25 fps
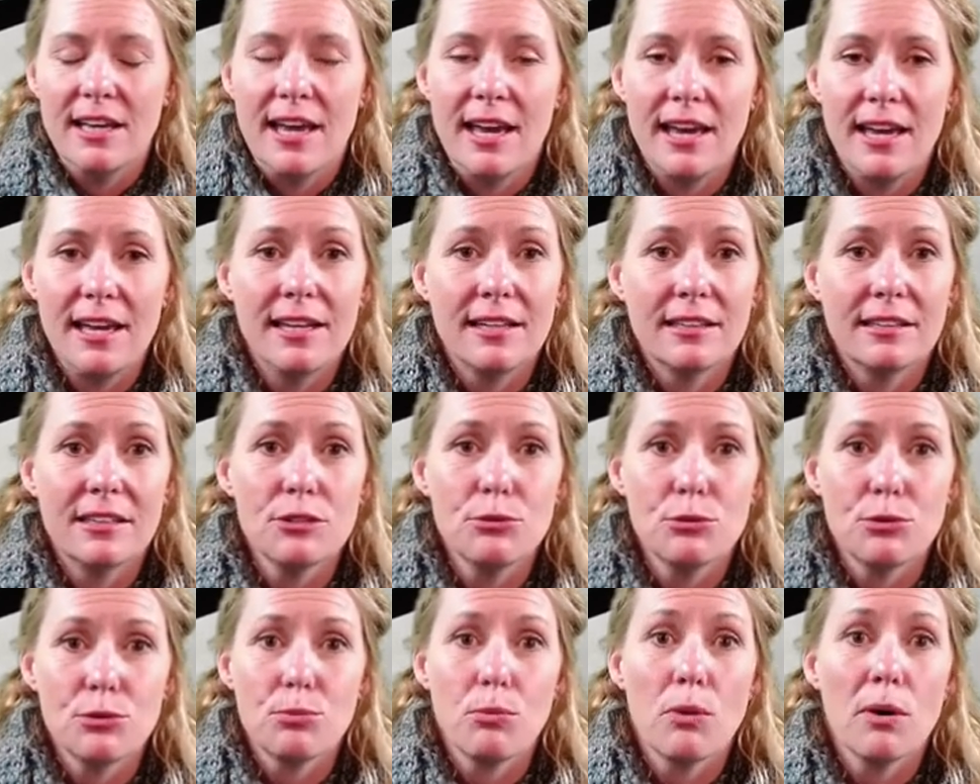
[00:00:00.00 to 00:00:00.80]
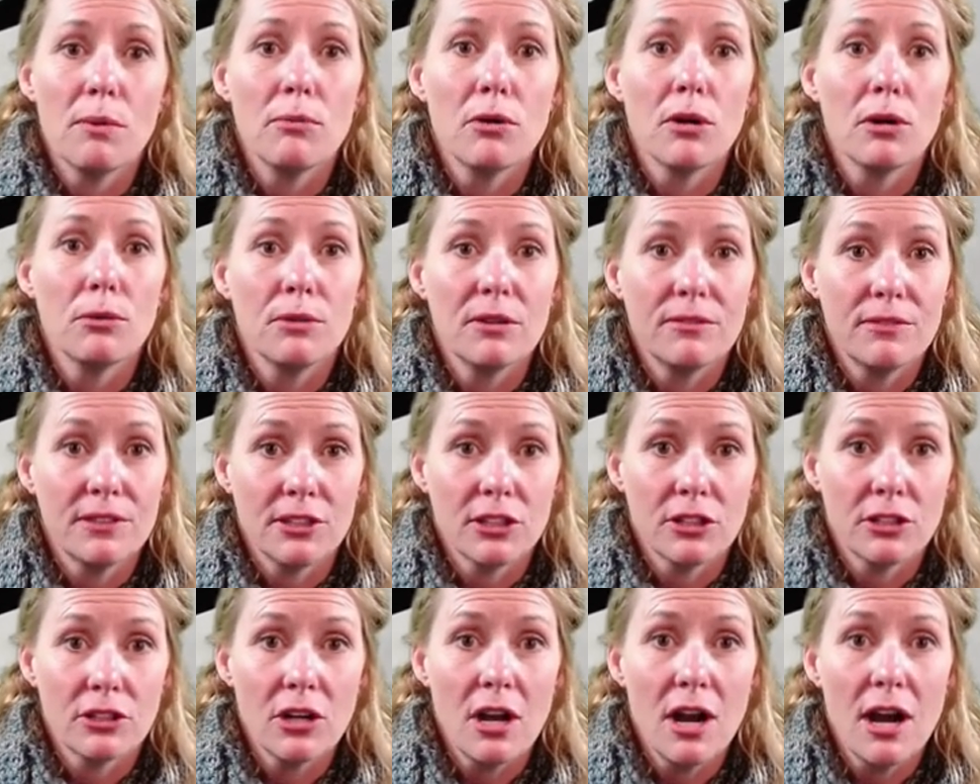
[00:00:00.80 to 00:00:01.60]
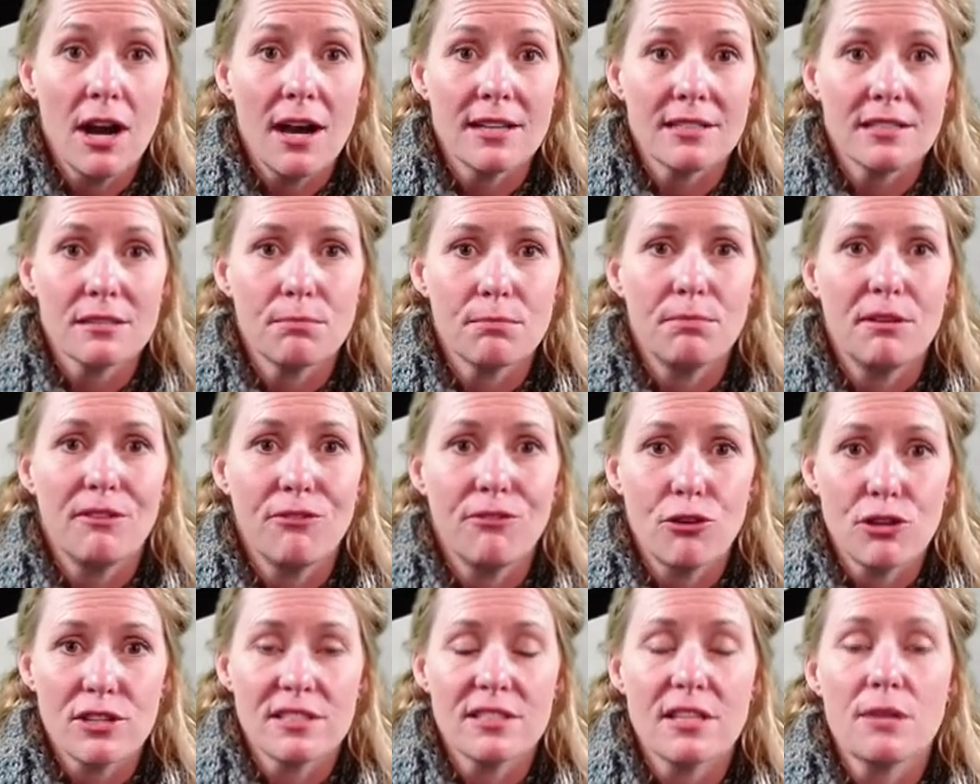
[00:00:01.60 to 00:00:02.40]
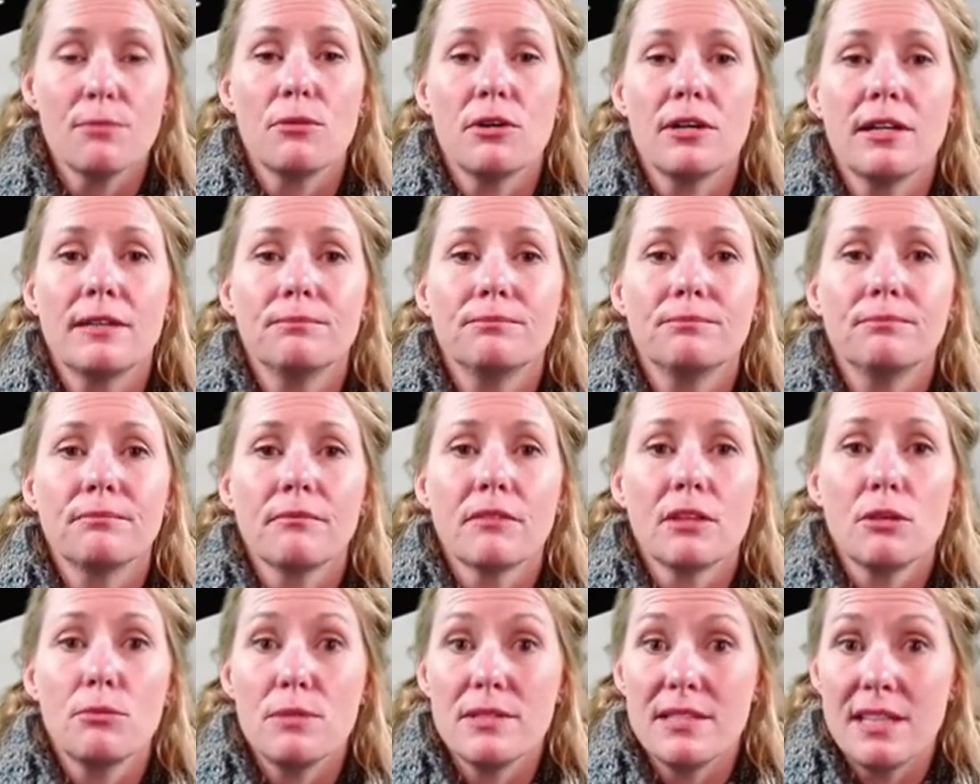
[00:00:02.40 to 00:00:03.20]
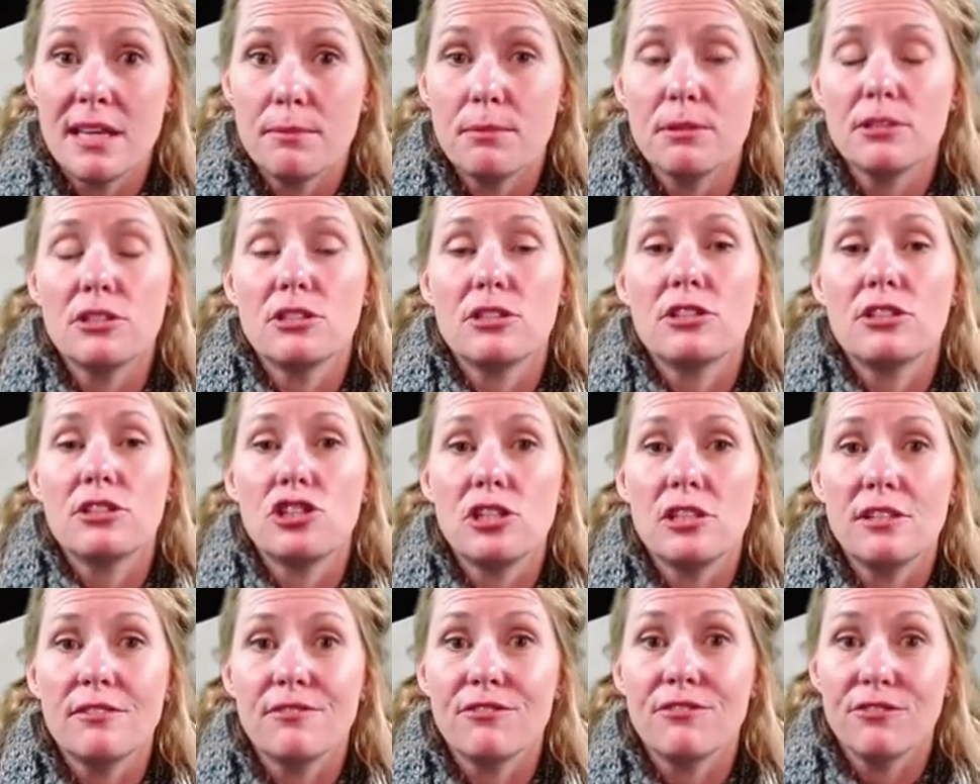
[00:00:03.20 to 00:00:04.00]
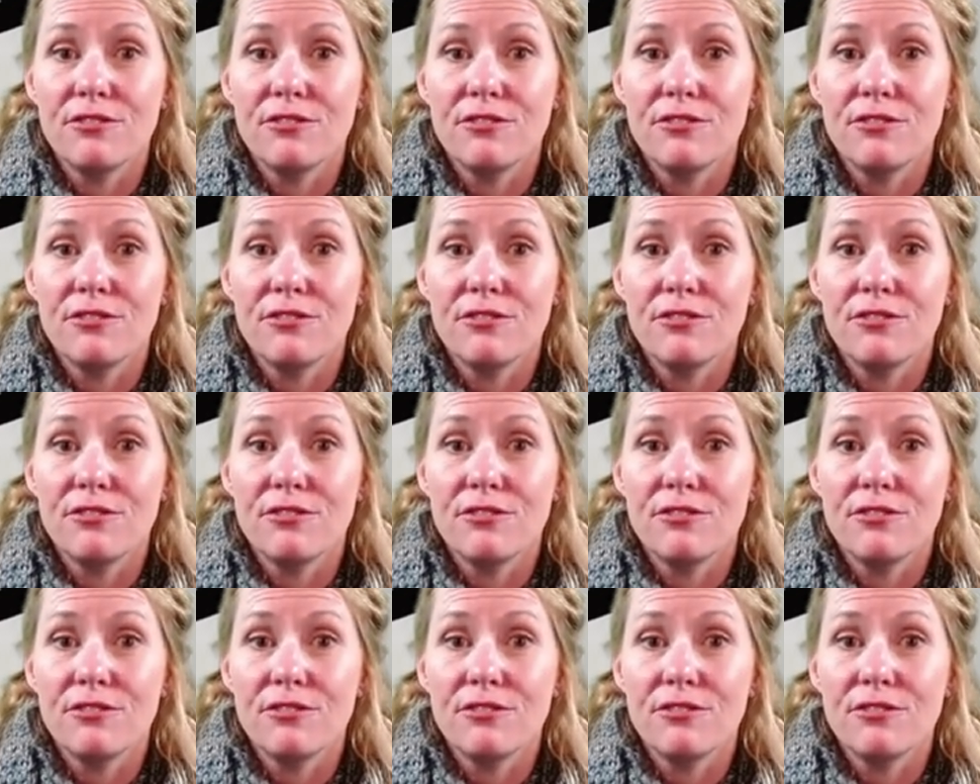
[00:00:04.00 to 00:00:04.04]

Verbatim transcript: hey, this was one more river to cross before someone was able to achieve